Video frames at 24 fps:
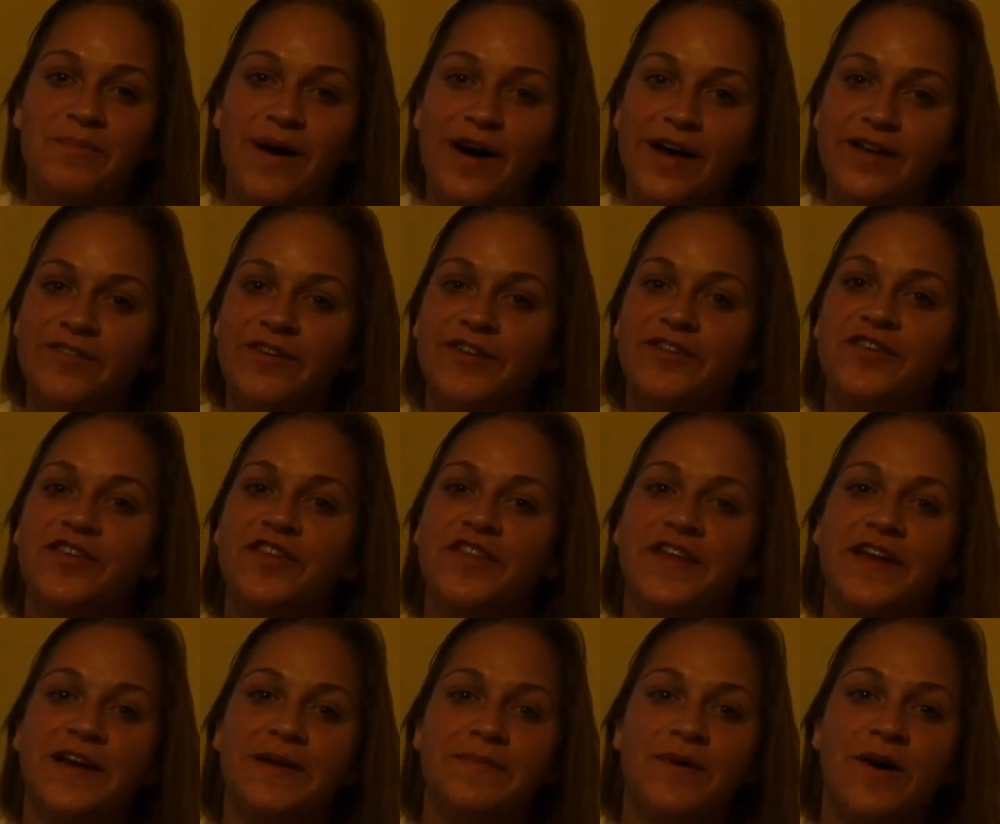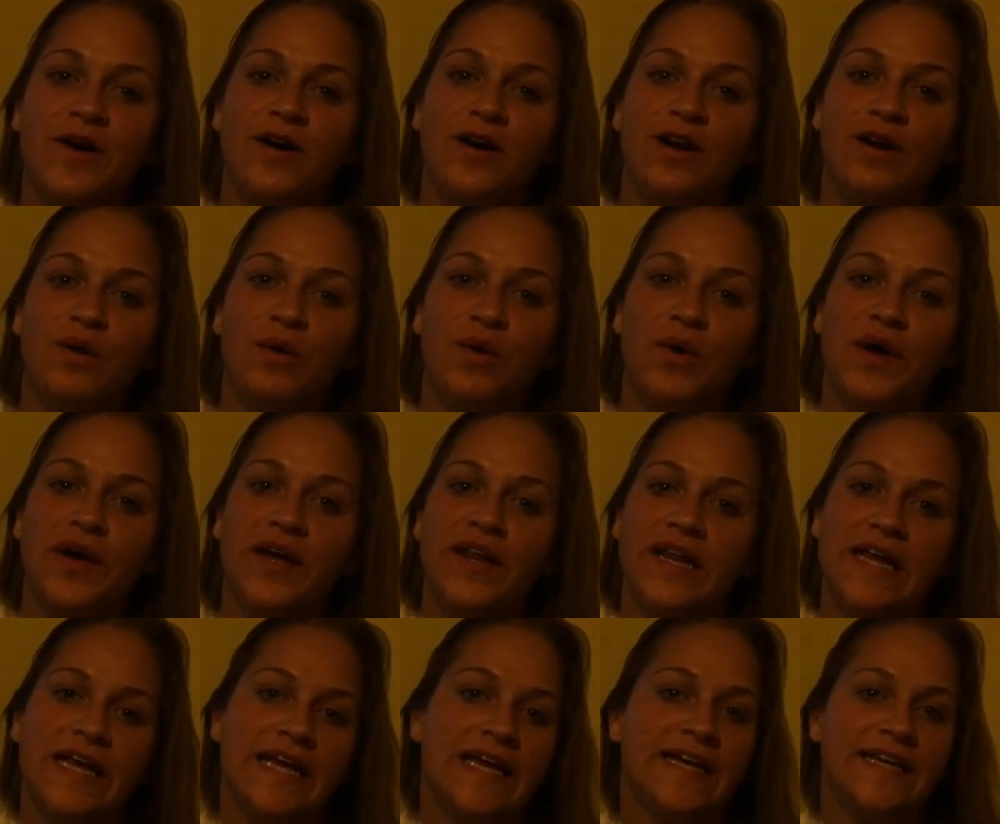my favorite thing about
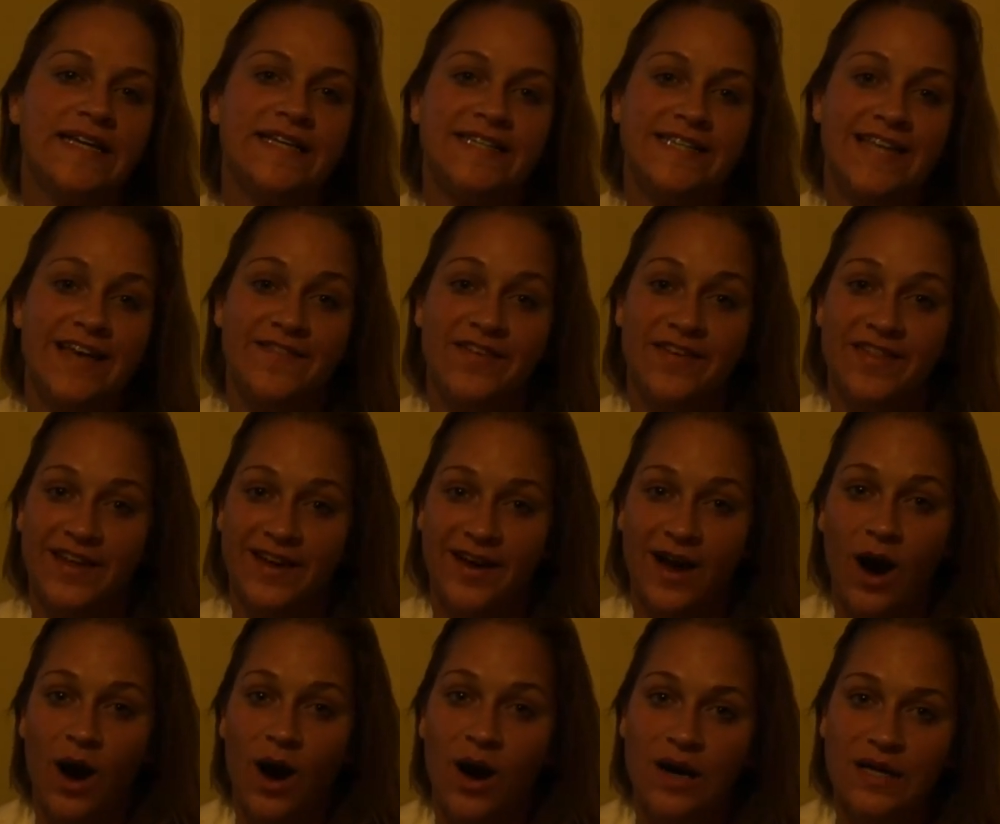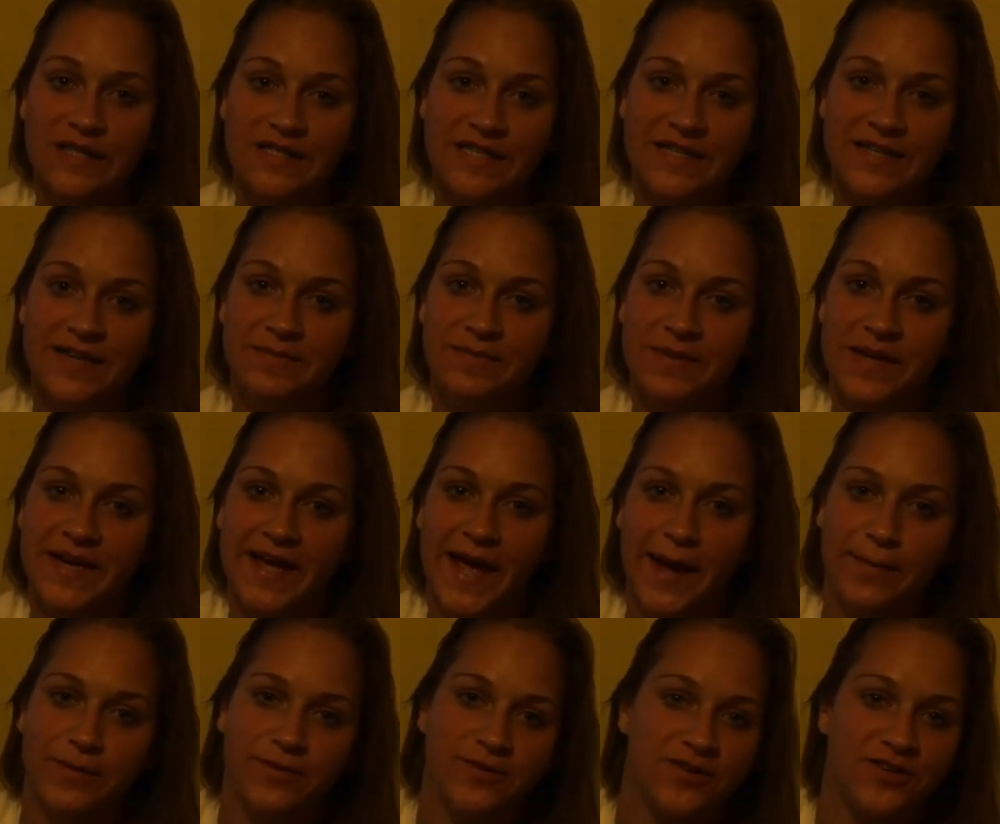Cloyne is having the garden and being
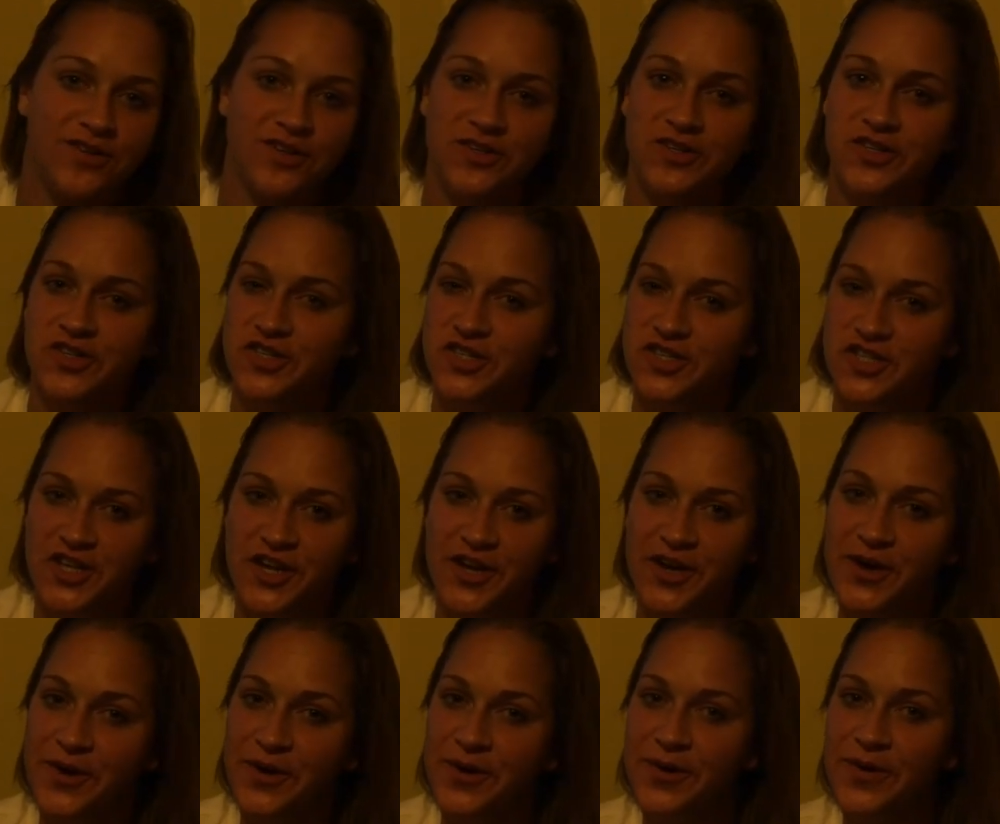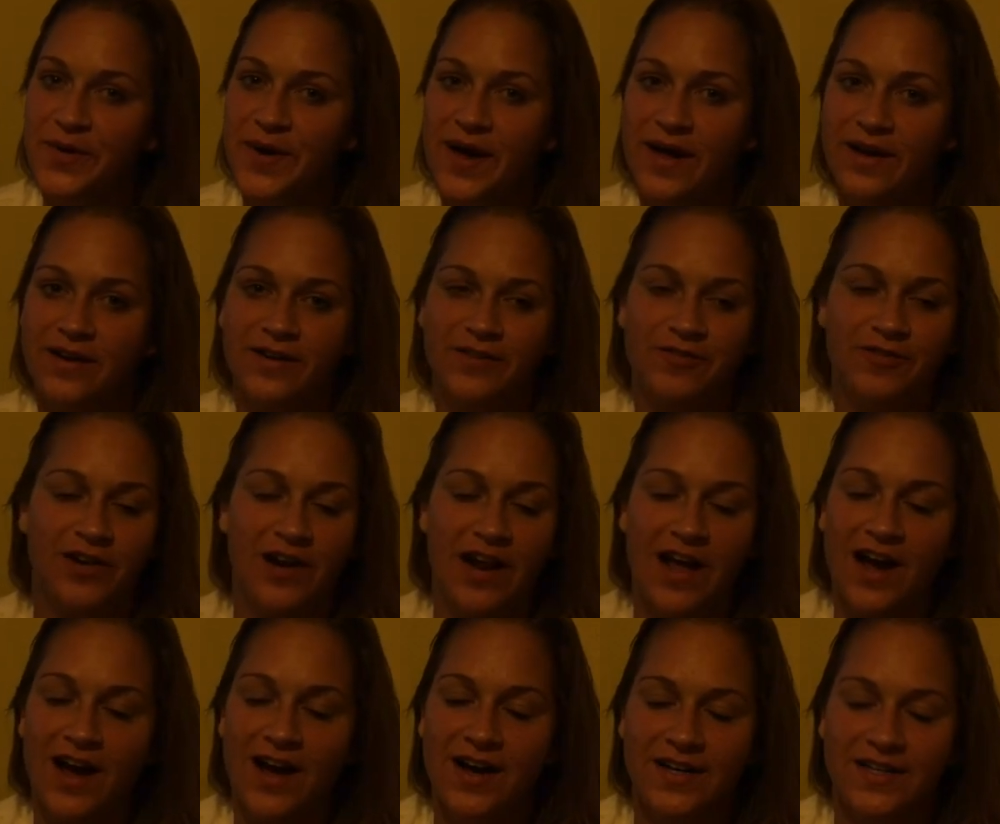able to just chill and
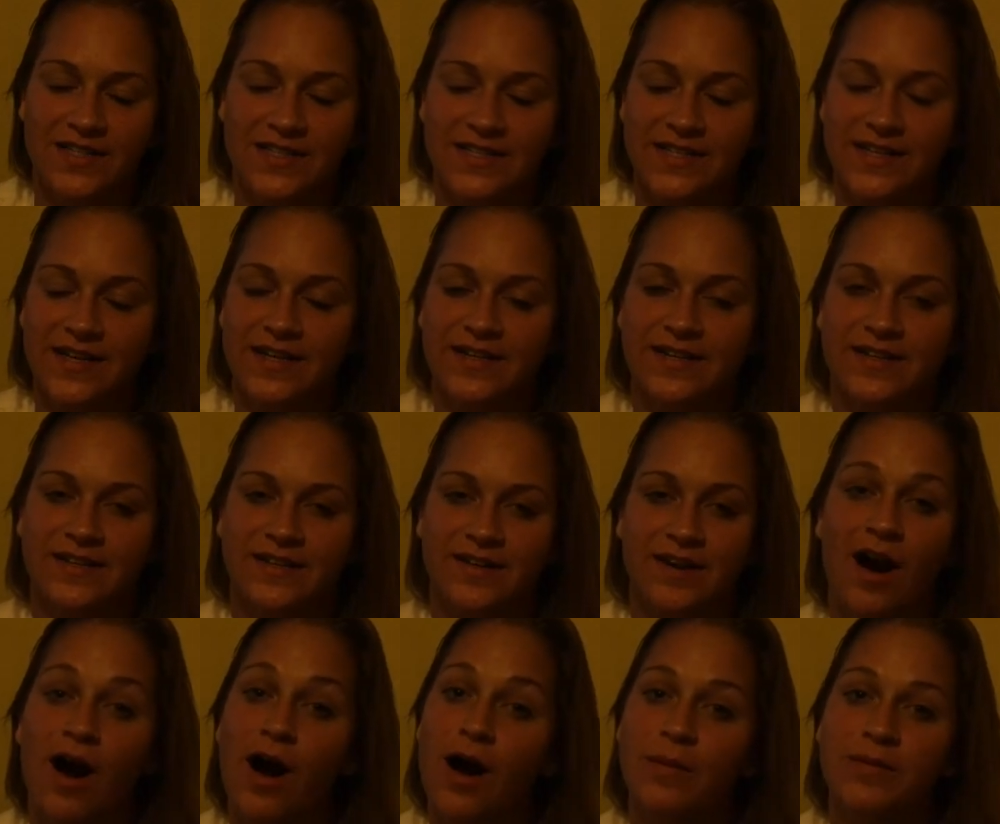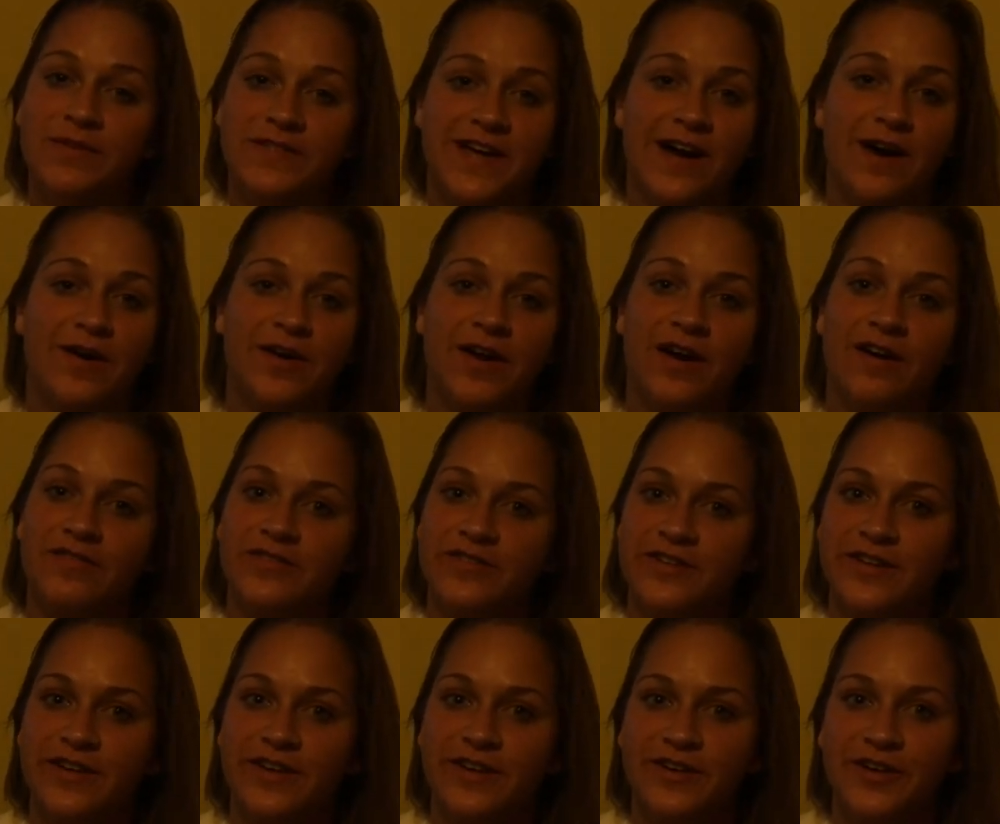relax and calm down after